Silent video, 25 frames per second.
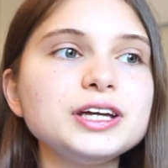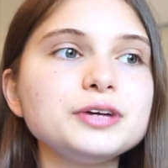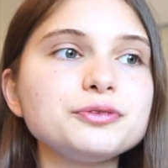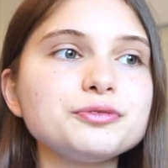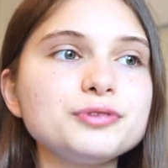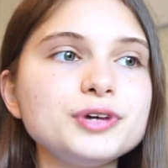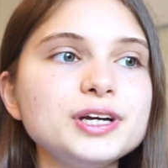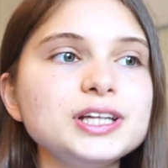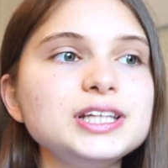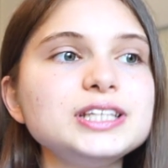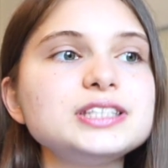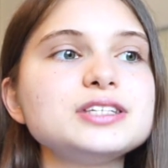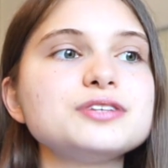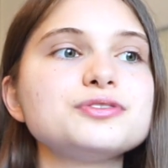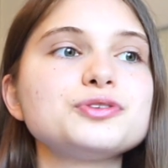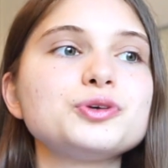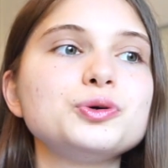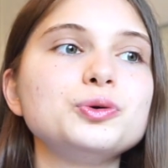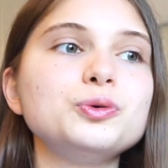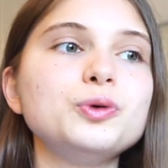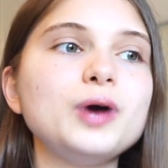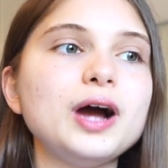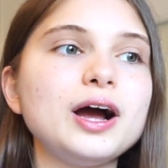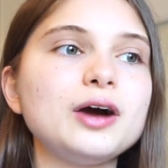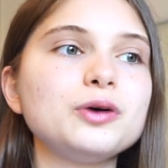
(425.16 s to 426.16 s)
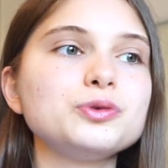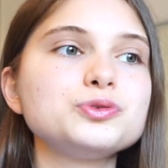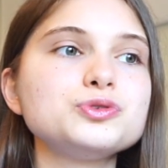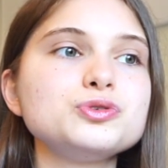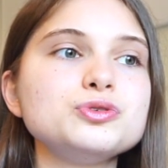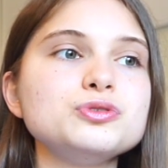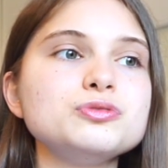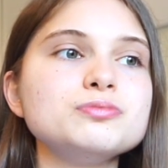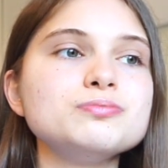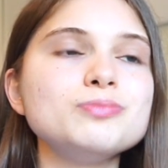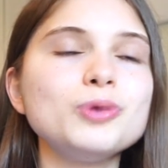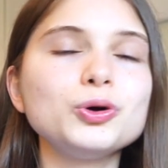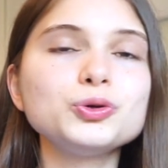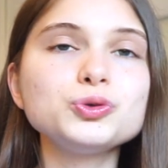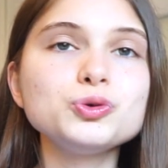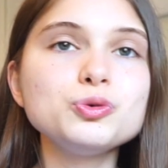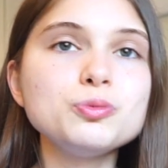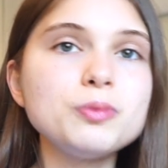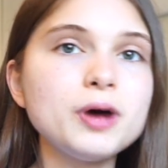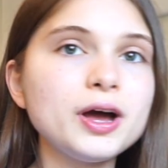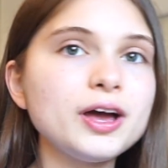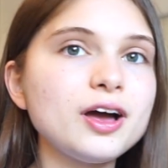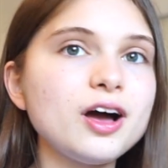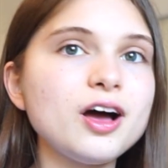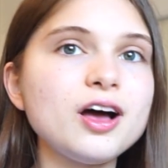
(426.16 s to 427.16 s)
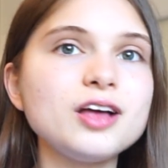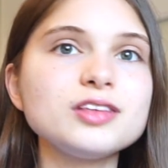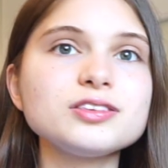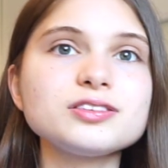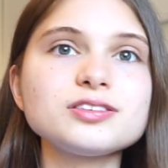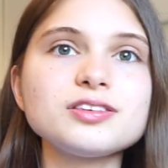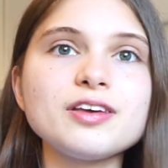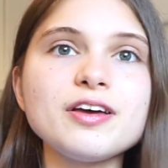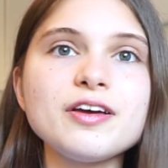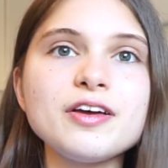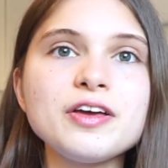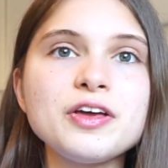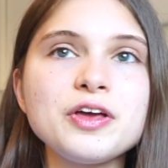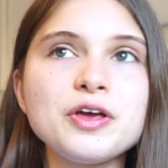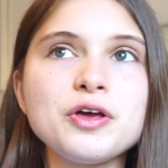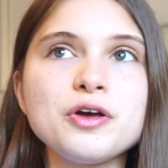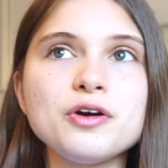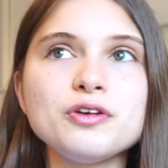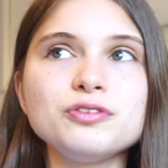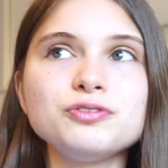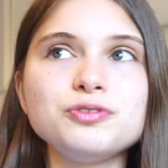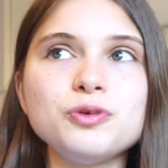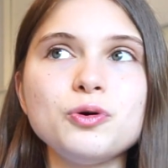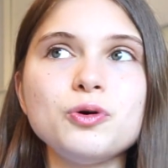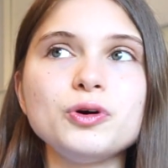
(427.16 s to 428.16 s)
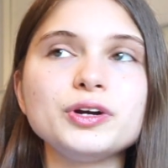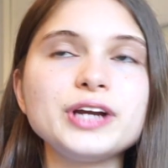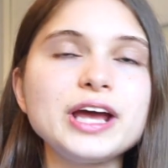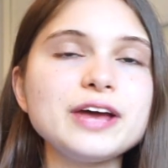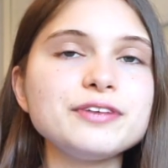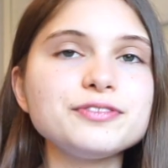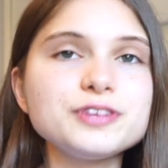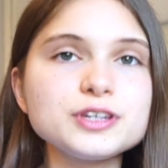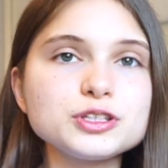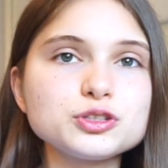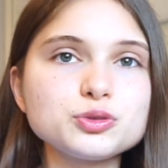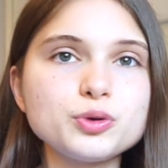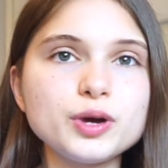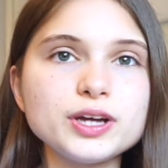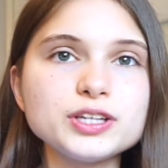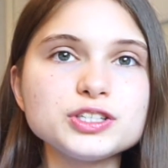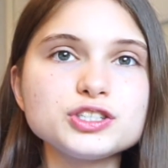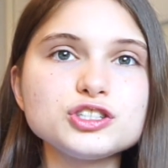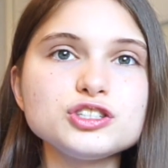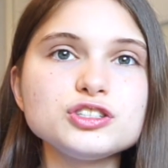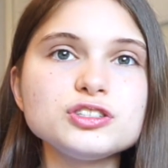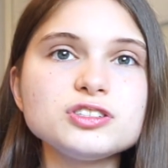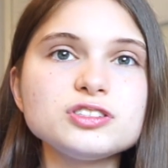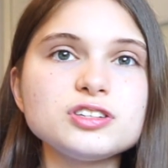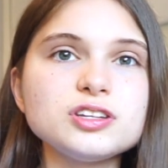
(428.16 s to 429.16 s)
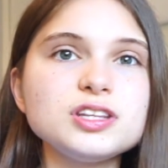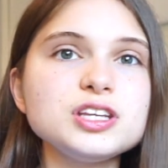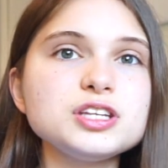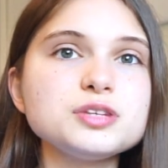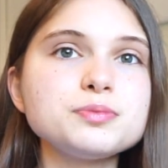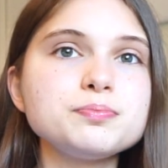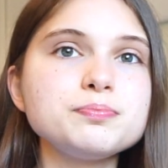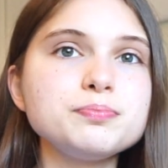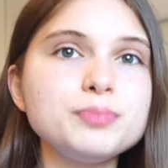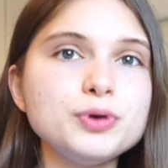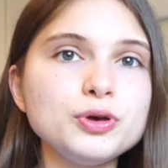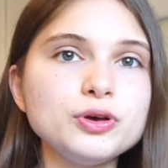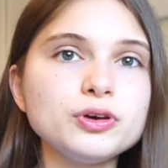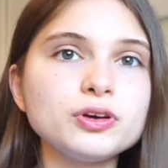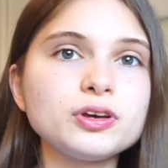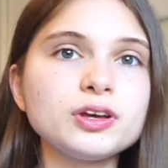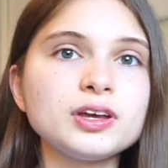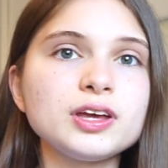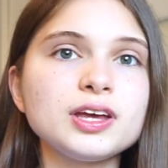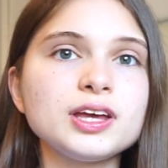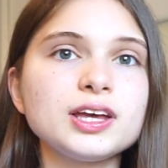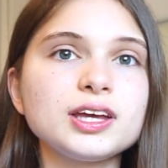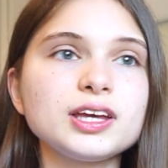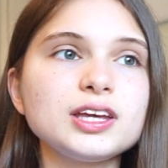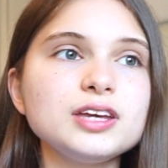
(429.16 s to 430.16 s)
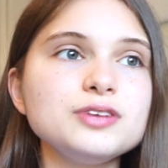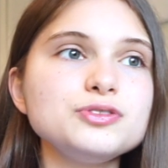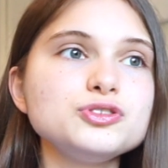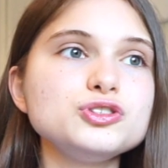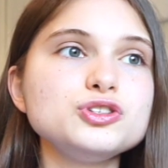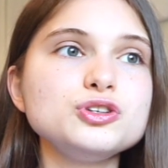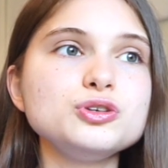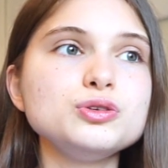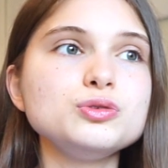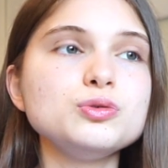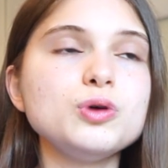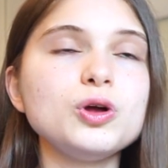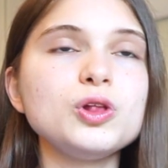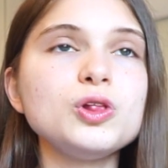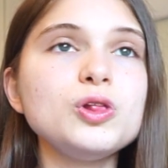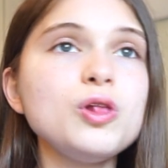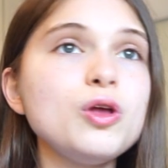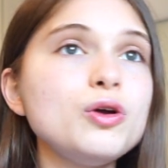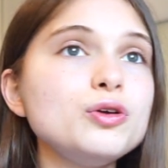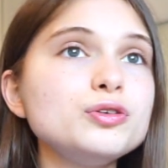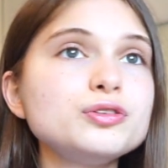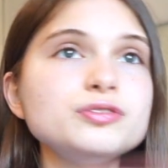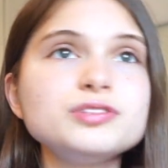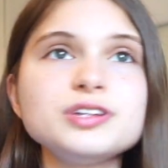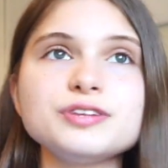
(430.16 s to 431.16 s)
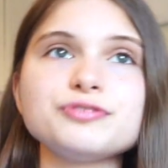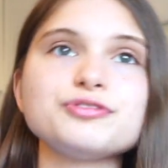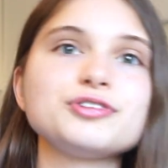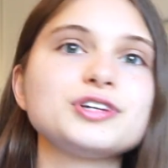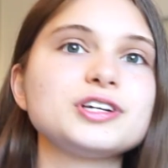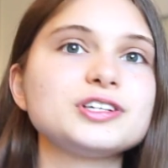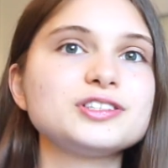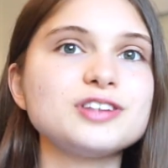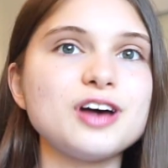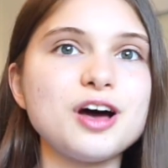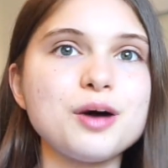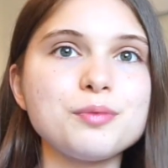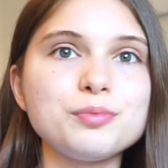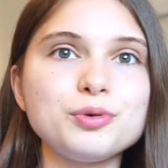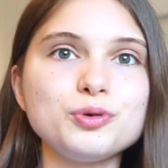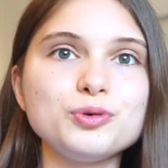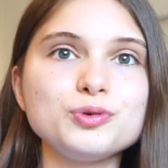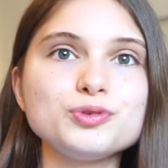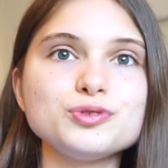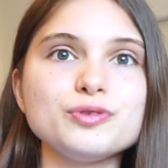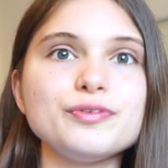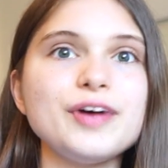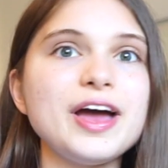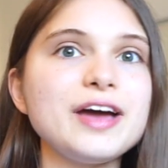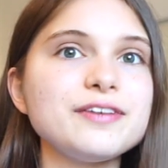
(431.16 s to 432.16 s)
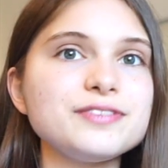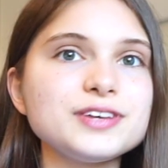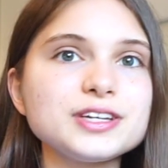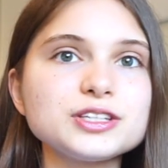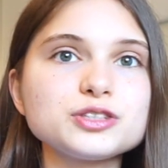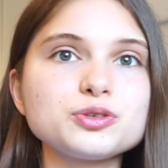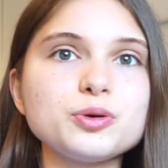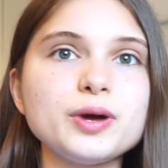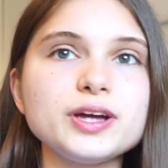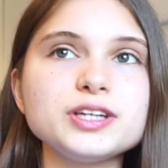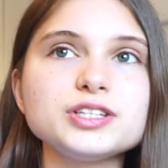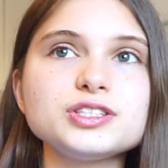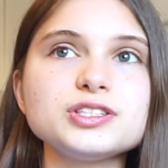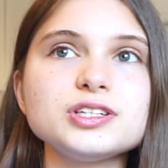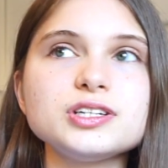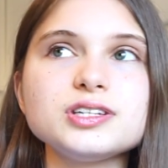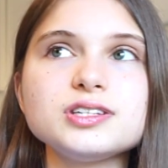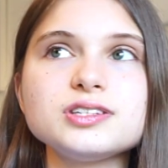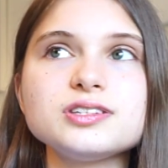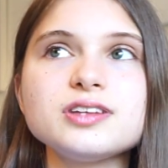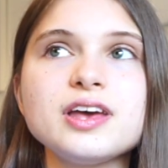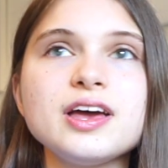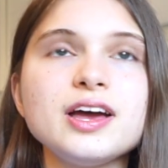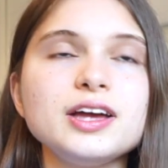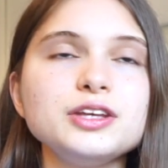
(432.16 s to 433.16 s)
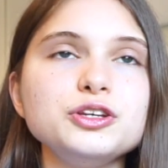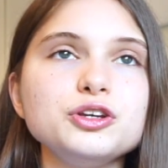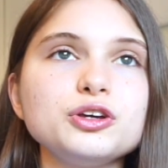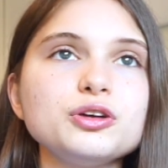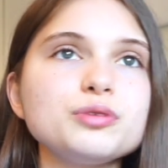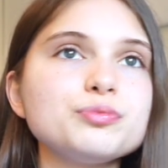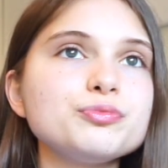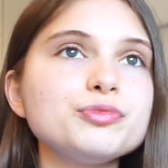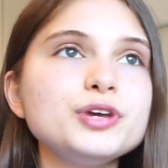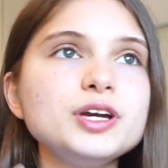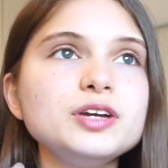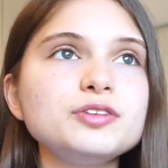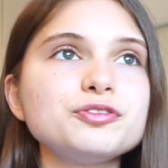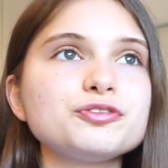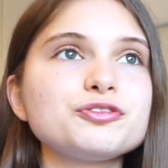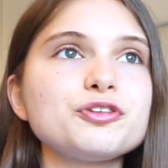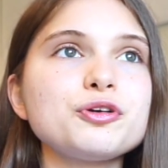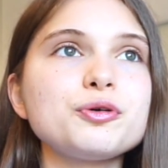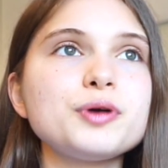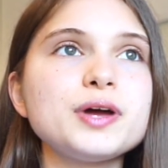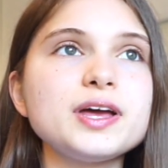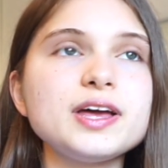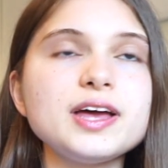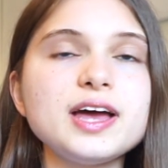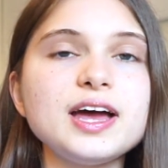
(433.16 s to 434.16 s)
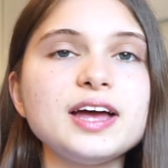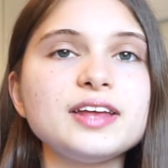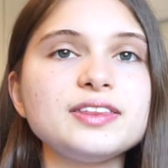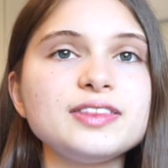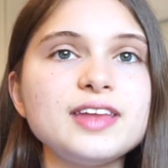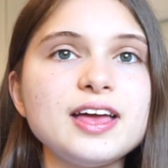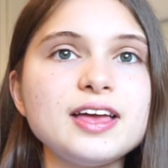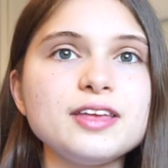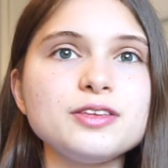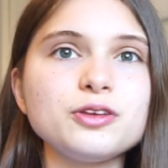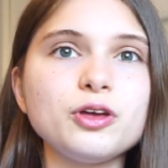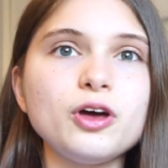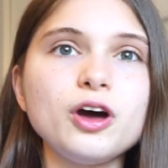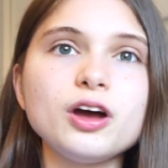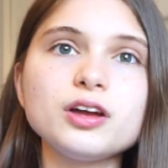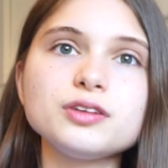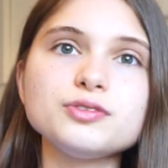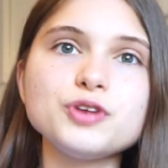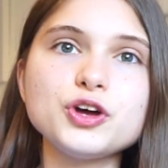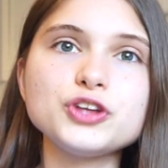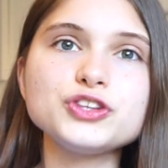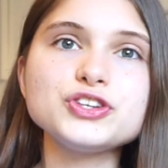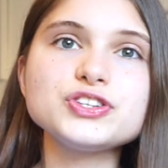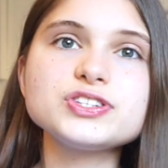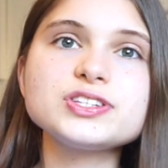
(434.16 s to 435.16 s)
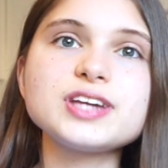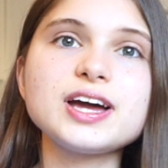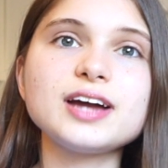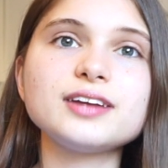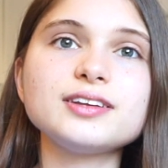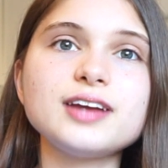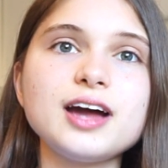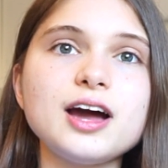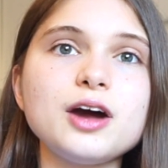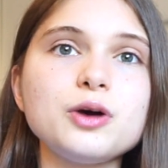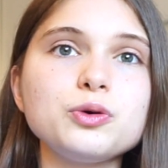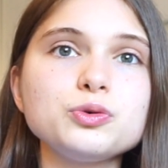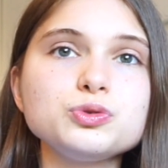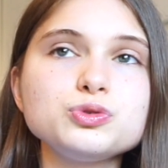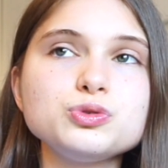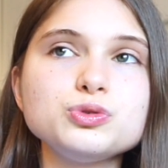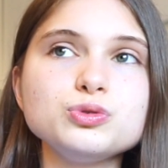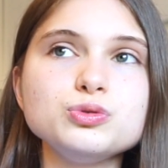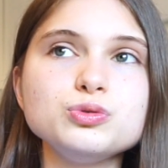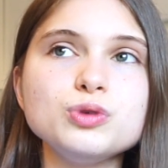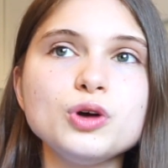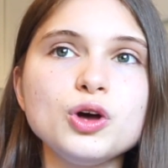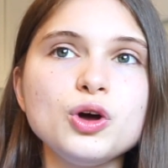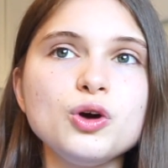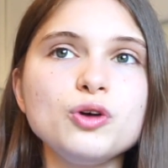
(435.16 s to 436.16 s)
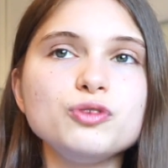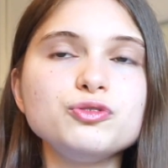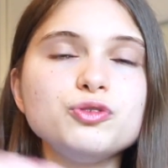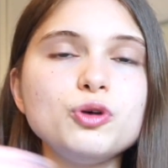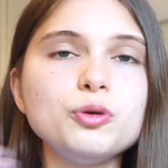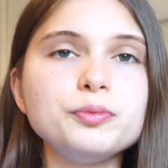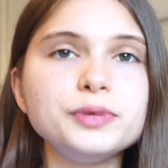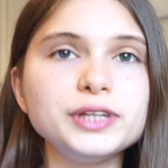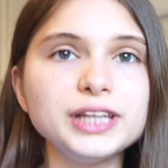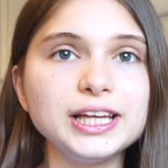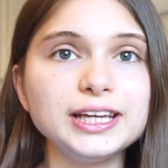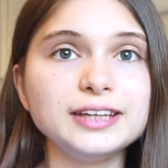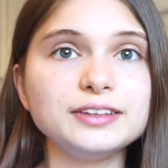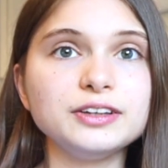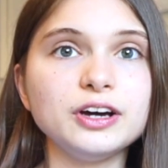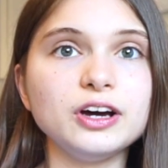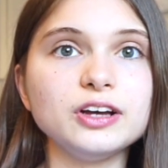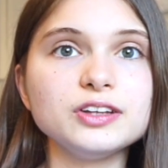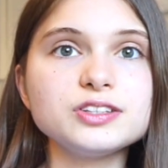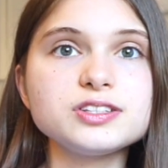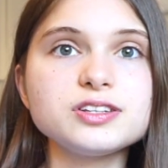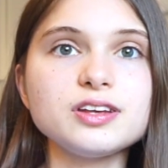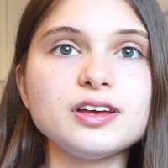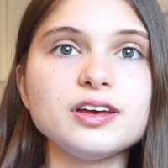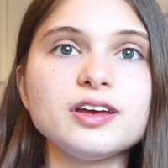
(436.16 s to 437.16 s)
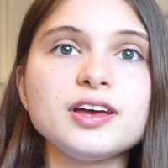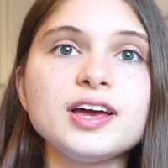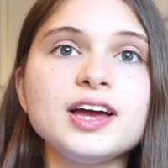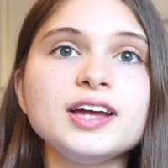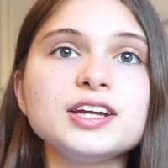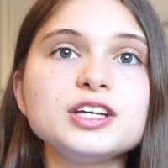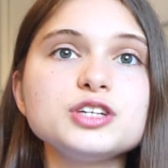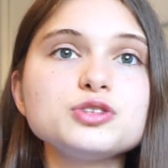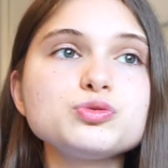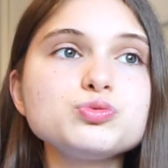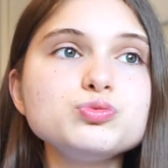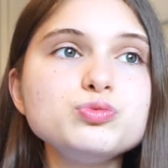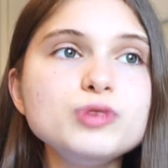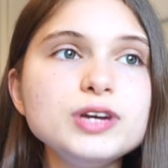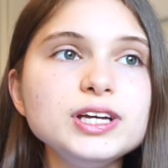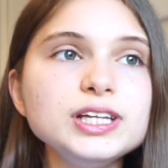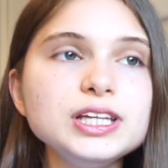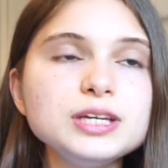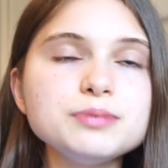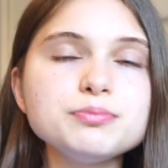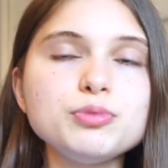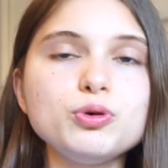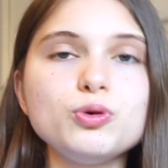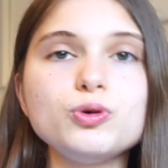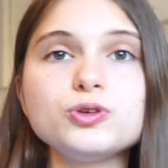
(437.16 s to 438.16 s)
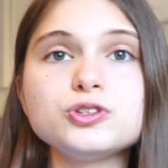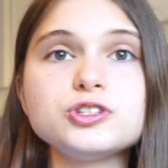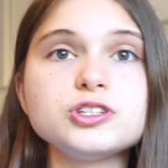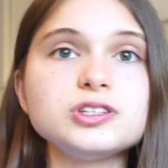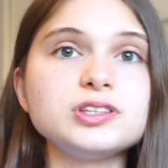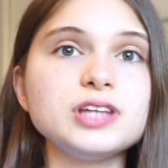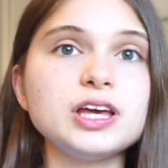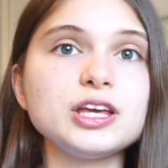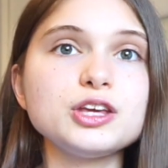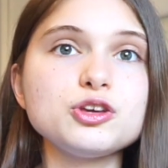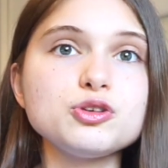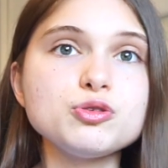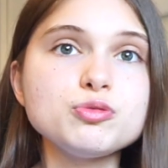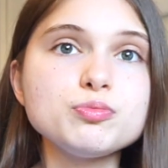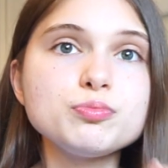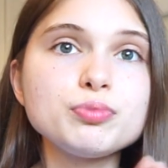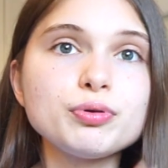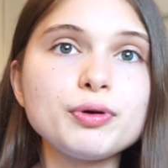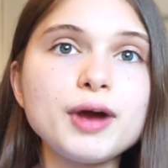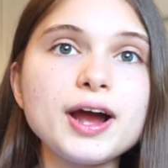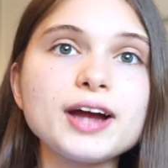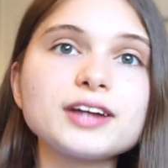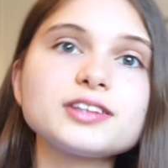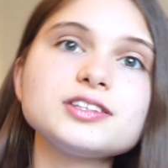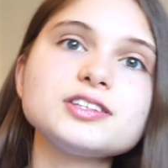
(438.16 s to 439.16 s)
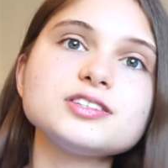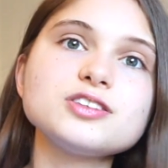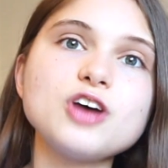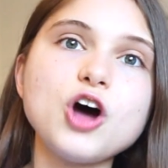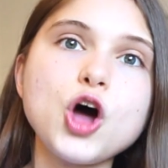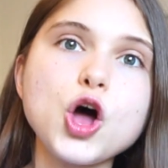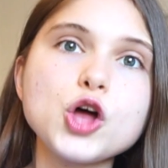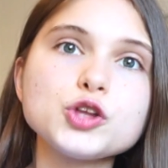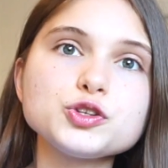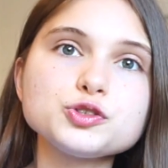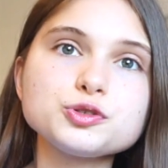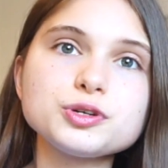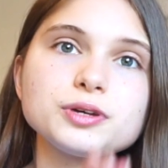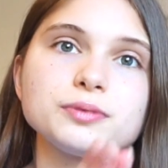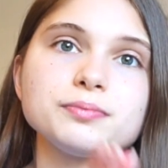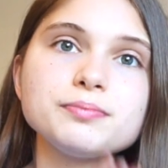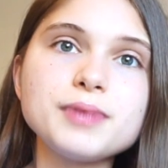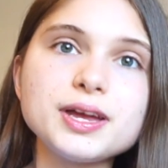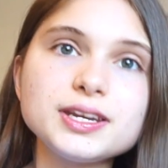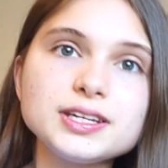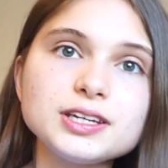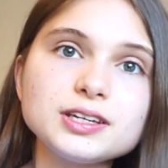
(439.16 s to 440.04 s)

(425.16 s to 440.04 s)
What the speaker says: it really difficult how to model my answer for an ethics question. So this book gives you a load of different examples of ethics questions. You can read through it and then kind of understand how to formulate an answer. It's really important that you practice answering